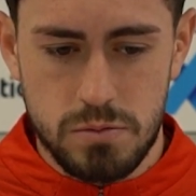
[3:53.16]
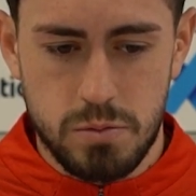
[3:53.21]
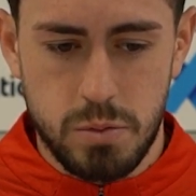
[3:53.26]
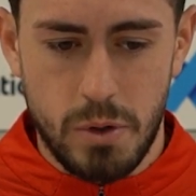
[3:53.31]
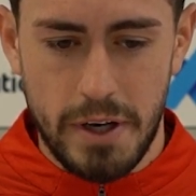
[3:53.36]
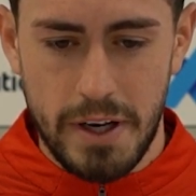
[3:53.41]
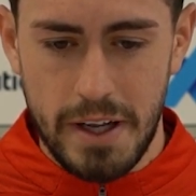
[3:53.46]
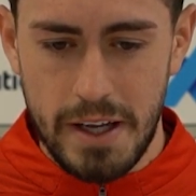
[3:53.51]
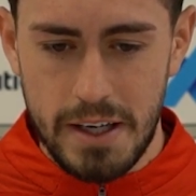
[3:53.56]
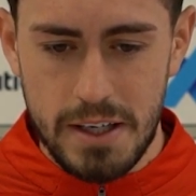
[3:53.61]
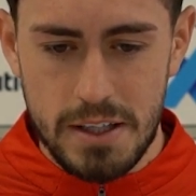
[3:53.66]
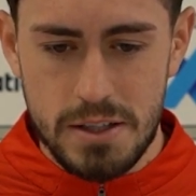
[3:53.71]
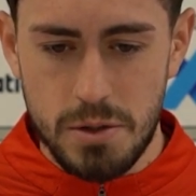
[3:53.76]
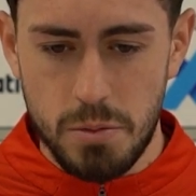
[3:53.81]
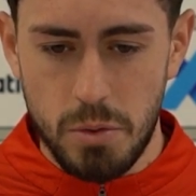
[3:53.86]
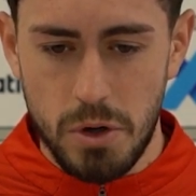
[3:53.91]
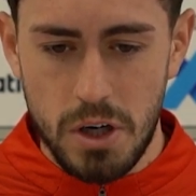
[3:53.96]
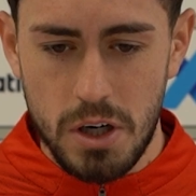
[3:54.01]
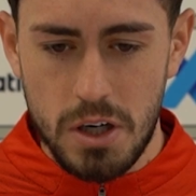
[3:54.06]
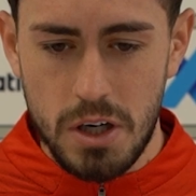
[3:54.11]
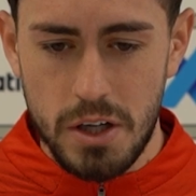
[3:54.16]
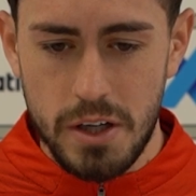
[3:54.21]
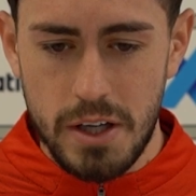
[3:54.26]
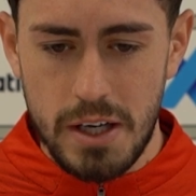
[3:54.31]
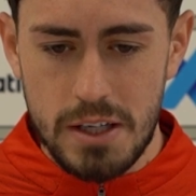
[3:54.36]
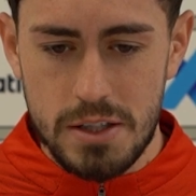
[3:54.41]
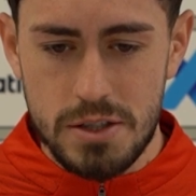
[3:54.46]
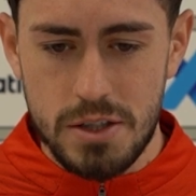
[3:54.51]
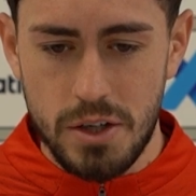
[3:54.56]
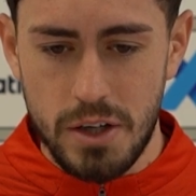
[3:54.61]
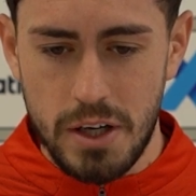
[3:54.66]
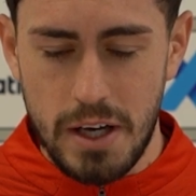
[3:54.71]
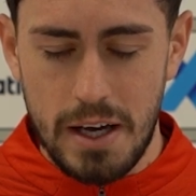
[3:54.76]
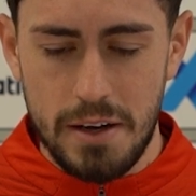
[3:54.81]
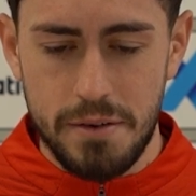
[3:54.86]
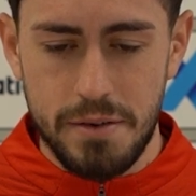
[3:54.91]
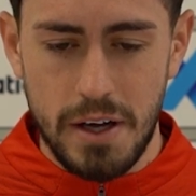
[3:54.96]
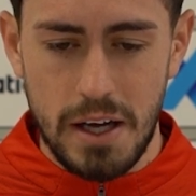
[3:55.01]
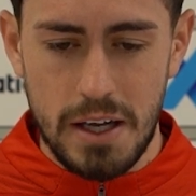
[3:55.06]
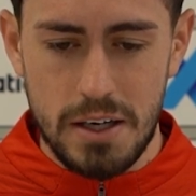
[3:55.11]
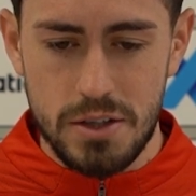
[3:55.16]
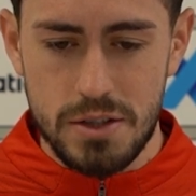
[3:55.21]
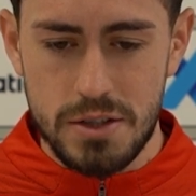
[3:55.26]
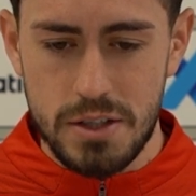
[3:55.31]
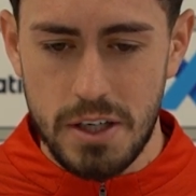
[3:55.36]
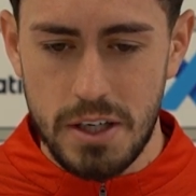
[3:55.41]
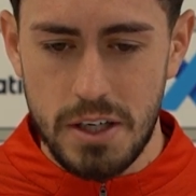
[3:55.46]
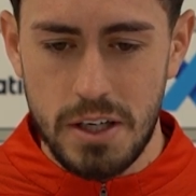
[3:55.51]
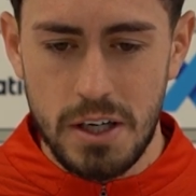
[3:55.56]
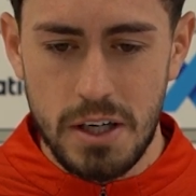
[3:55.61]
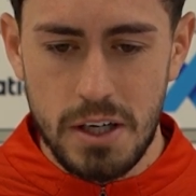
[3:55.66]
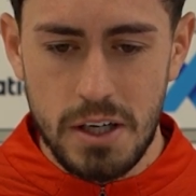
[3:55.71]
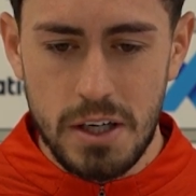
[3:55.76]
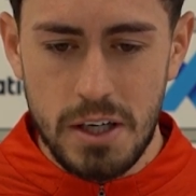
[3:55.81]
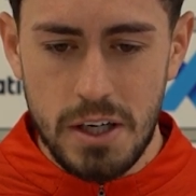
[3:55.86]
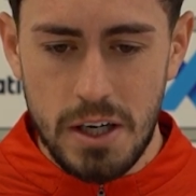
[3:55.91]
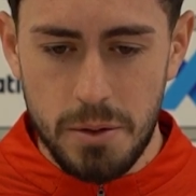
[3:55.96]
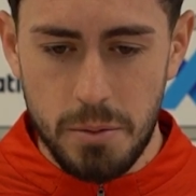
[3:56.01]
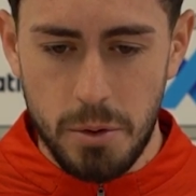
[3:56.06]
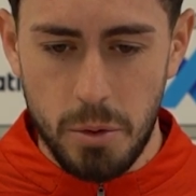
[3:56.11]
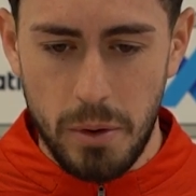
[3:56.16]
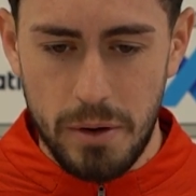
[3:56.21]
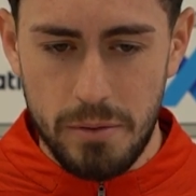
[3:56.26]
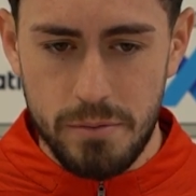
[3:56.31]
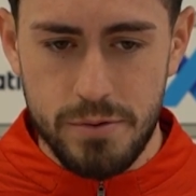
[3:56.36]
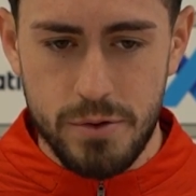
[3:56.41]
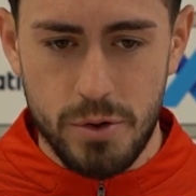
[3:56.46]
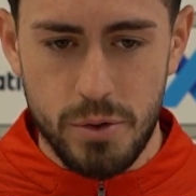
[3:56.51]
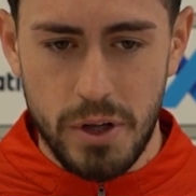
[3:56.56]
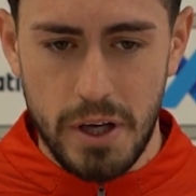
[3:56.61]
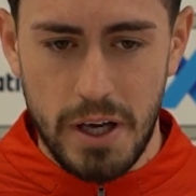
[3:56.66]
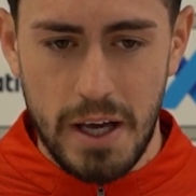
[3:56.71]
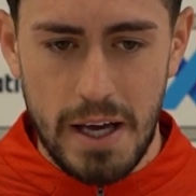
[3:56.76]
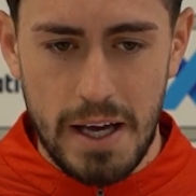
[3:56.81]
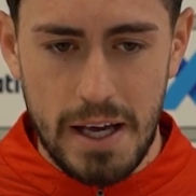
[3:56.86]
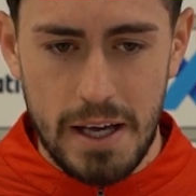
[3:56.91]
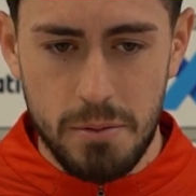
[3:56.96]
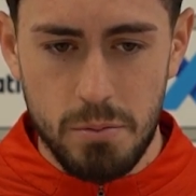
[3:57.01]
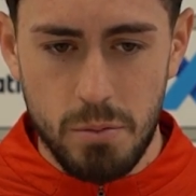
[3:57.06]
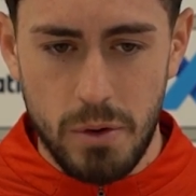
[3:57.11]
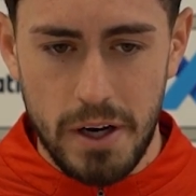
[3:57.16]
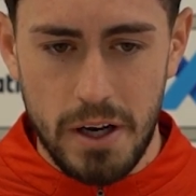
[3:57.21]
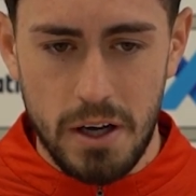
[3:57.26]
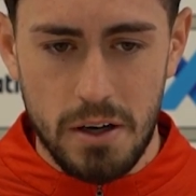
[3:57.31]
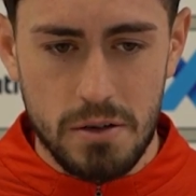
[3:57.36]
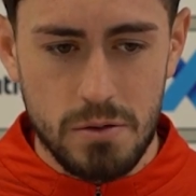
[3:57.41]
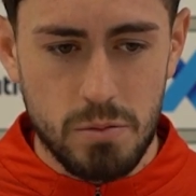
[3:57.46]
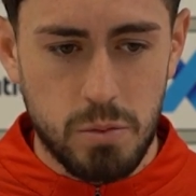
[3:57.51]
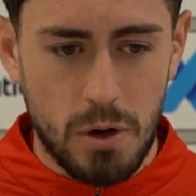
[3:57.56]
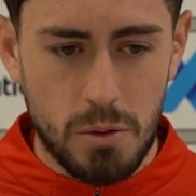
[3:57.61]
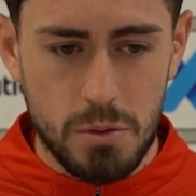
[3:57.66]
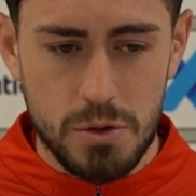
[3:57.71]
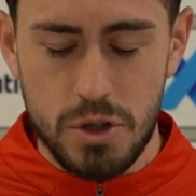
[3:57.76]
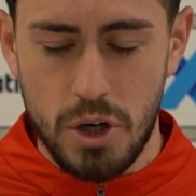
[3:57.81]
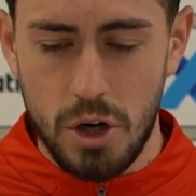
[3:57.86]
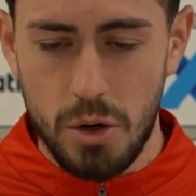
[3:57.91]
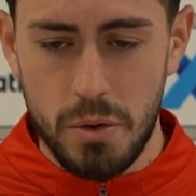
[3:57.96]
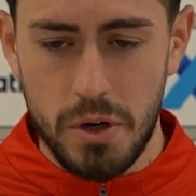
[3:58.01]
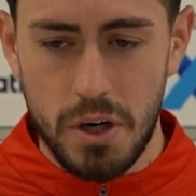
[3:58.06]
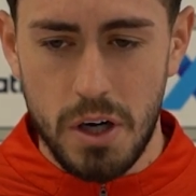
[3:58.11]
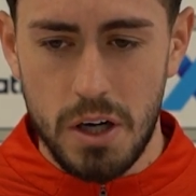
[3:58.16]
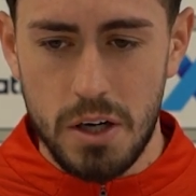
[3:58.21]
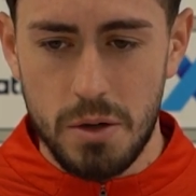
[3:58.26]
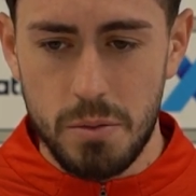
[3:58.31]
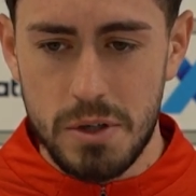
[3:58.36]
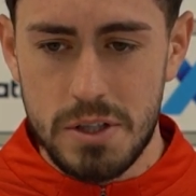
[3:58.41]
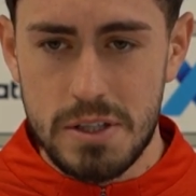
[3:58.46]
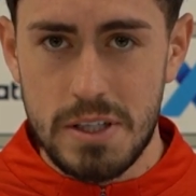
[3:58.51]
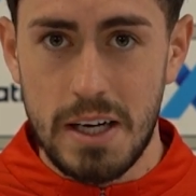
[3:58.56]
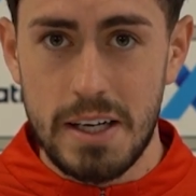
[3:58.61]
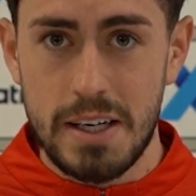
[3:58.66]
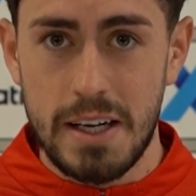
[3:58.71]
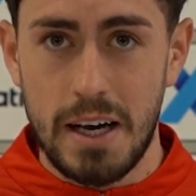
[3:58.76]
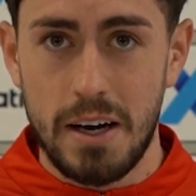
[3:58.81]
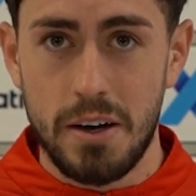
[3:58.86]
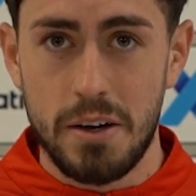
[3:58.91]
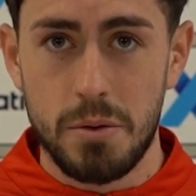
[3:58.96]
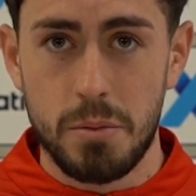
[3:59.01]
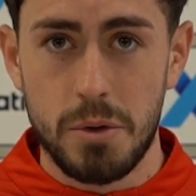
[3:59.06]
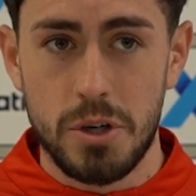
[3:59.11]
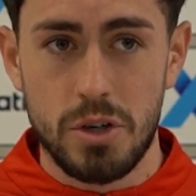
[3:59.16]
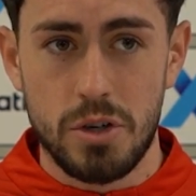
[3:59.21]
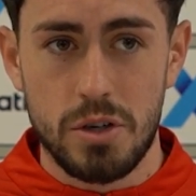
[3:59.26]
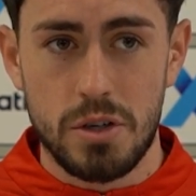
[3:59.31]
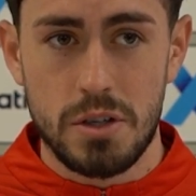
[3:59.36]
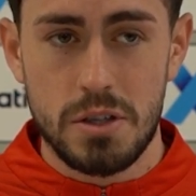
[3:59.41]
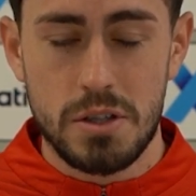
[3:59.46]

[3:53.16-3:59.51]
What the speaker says: we needed to work on that. So the gaffer had us in, and we went through the game, went on what was going on, and we sat down and we done